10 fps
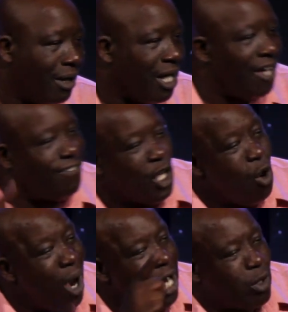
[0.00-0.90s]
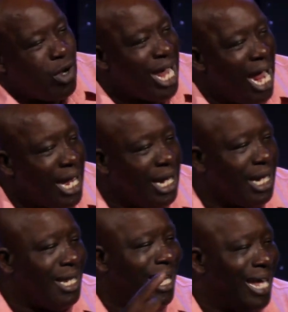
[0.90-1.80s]
If you are created
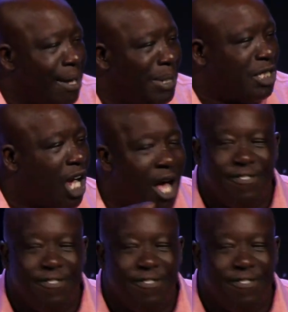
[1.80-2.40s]
in the image of